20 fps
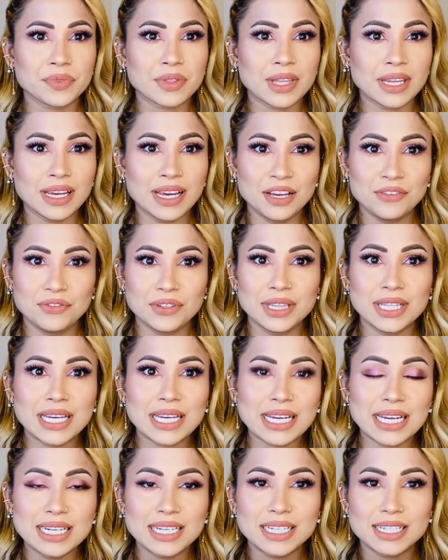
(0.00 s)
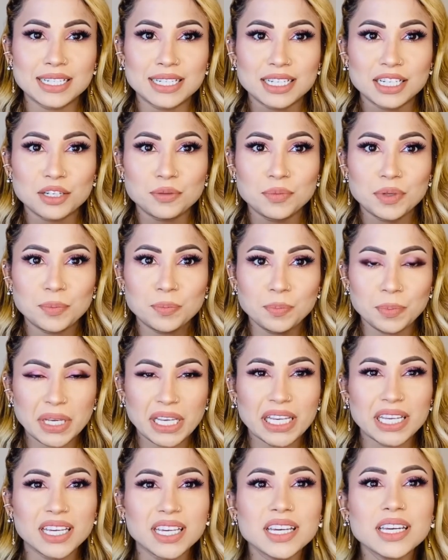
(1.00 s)
I feel like I need a little bit
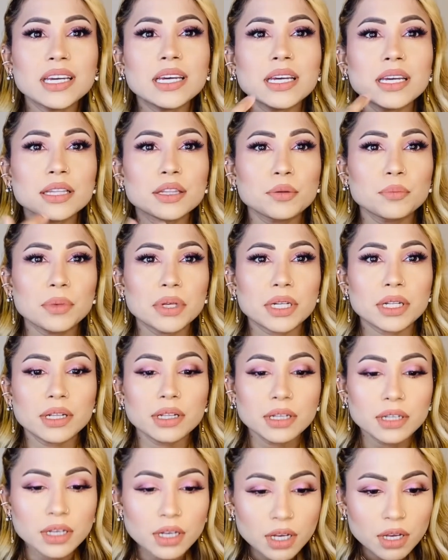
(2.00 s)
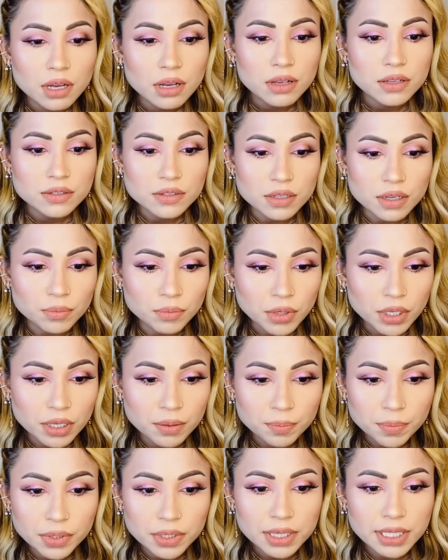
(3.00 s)
pink in the middle, so I'm gonna
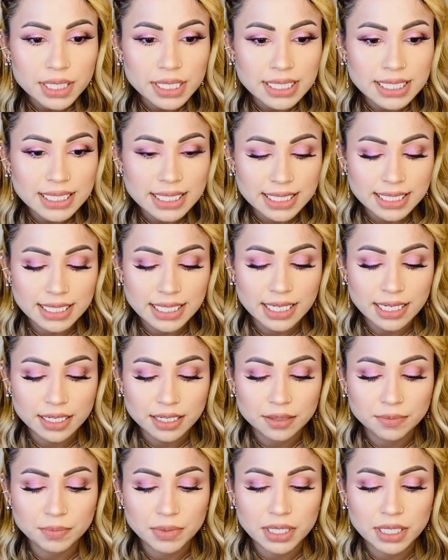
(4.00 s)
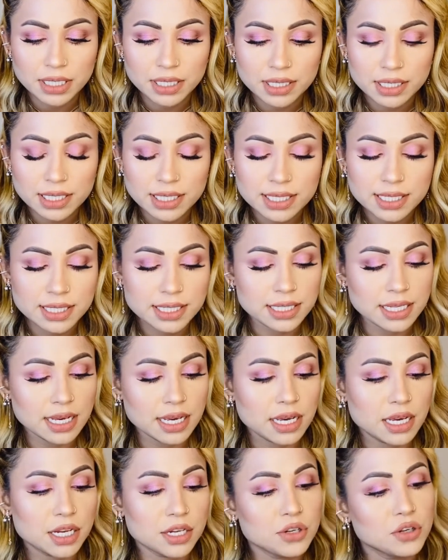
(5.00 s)
put this in the middle, this
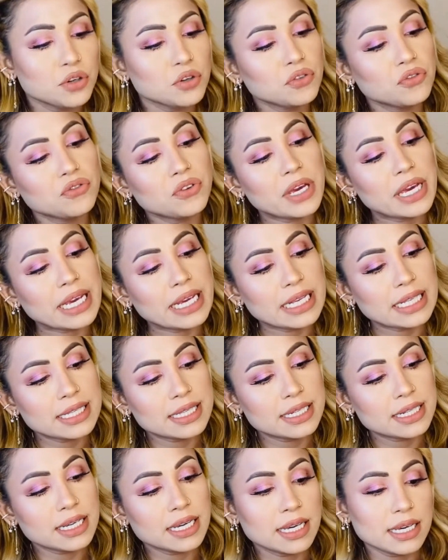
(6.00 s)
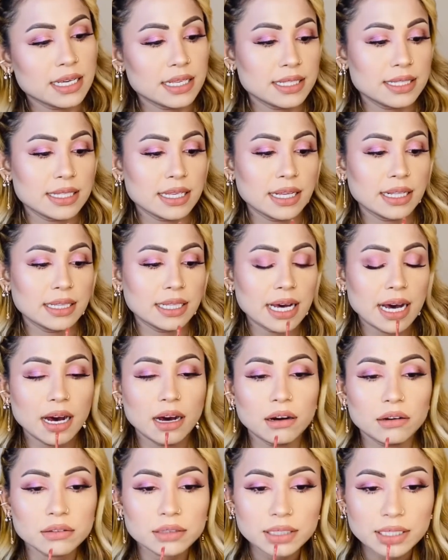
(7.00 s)
Too Faced Sell
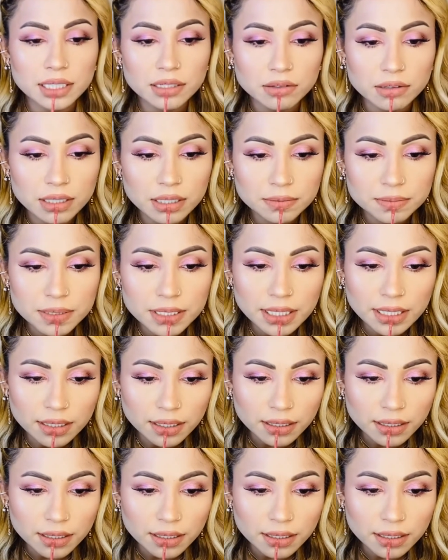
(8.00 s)
Out liquid lipstick.